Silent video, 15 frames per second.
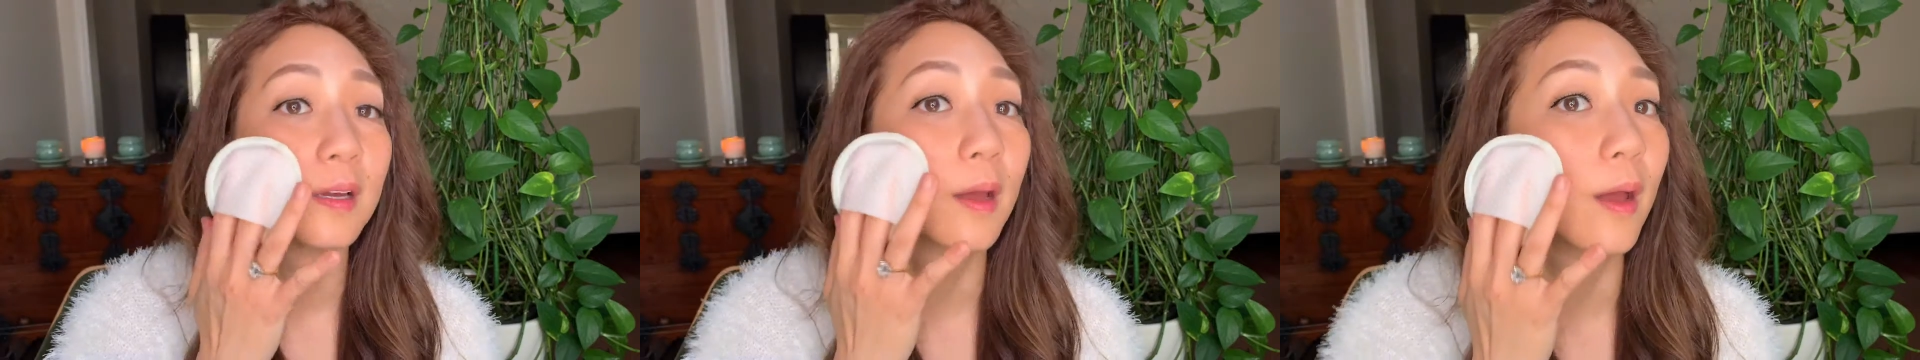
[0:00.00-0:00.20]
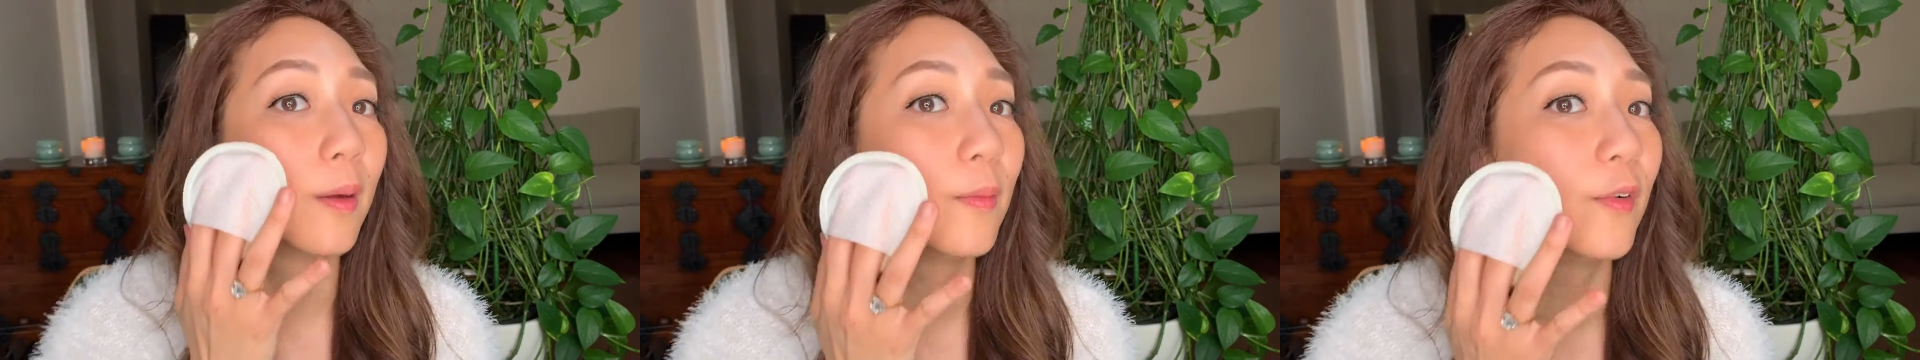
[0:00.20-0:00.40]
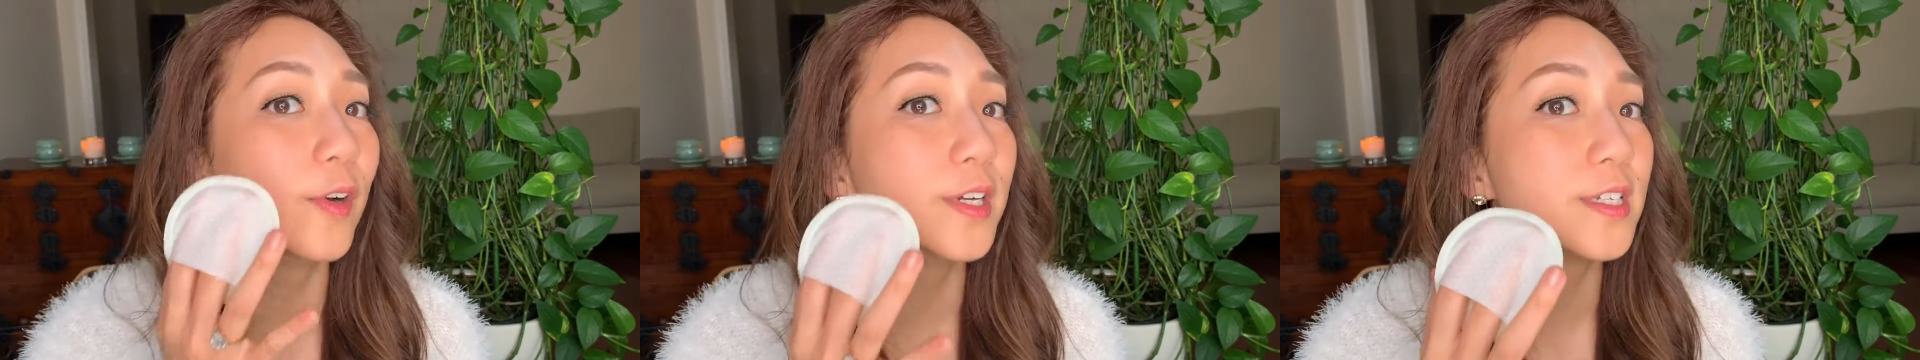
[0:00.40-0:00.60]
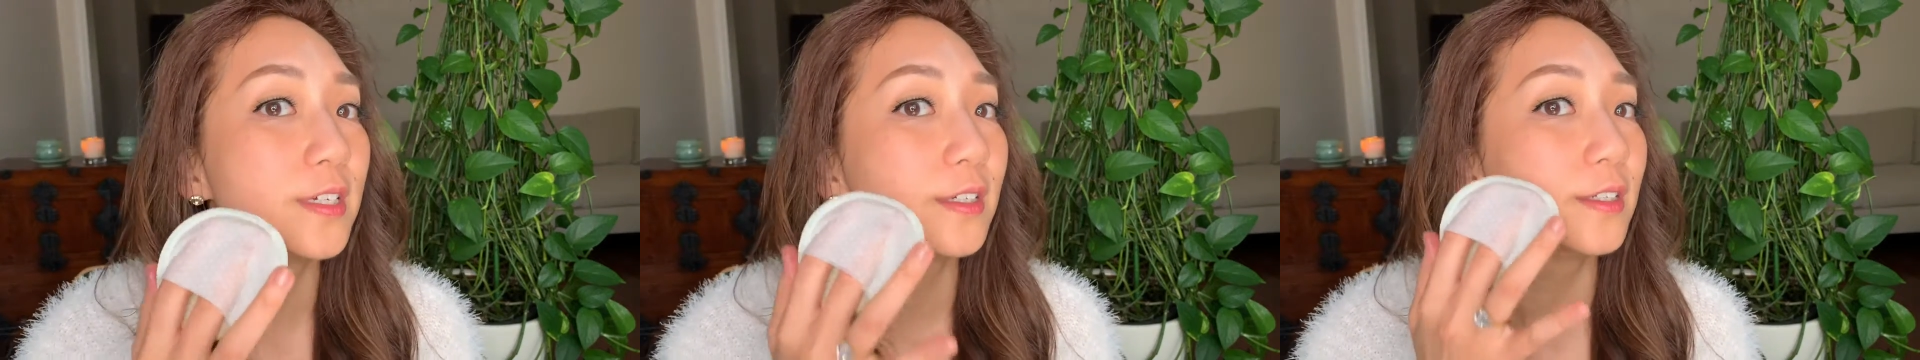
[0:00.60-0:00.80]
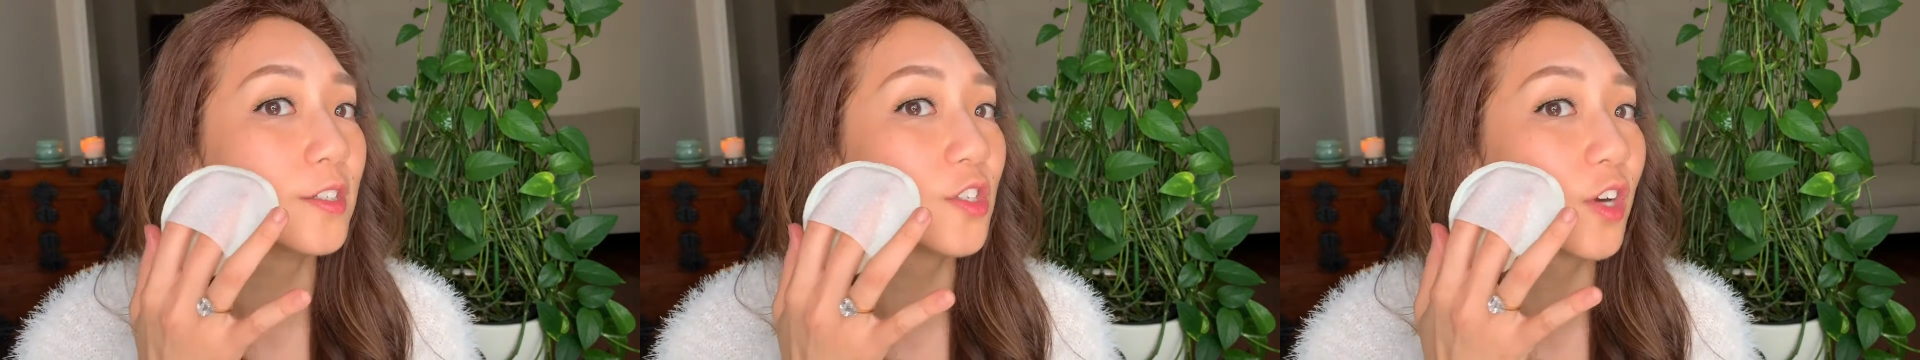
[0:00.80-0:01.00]
I'm going
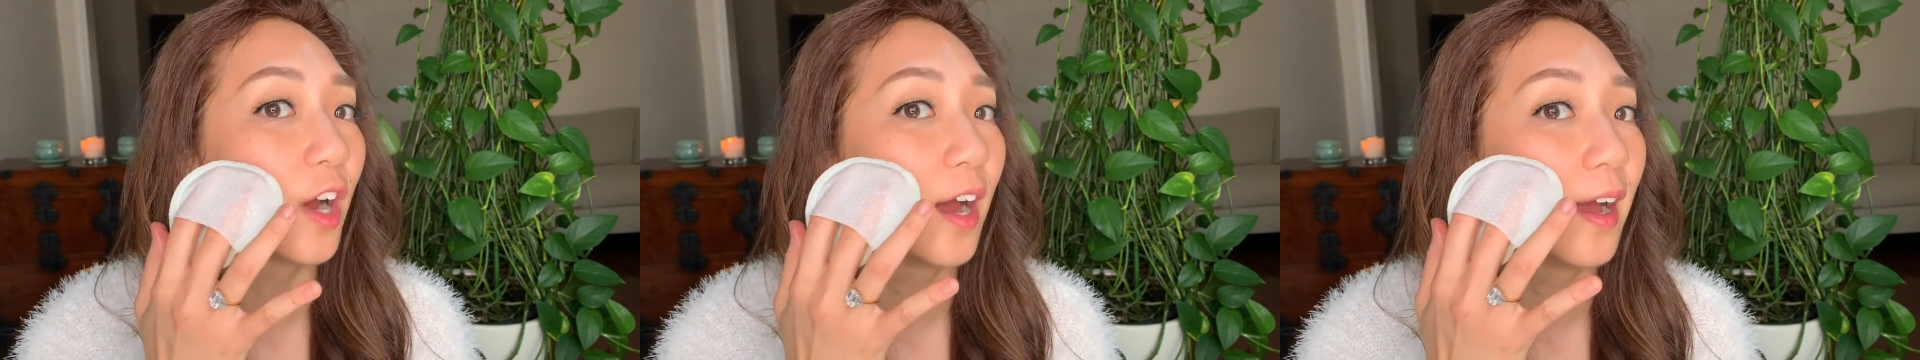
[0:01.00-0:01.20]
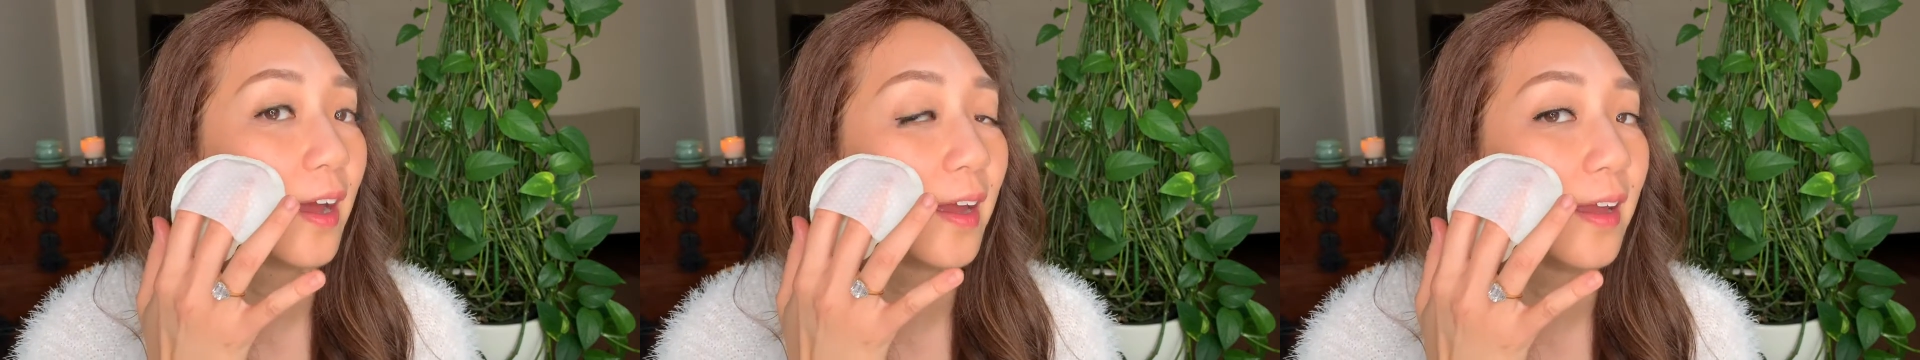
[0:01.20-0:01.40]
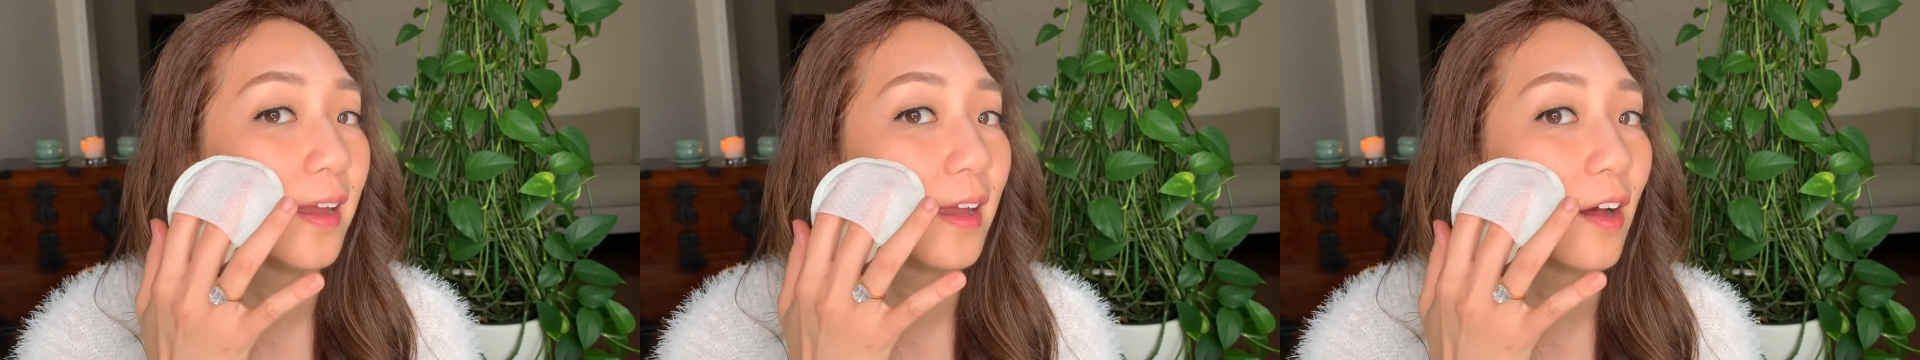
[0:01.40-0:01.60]
to try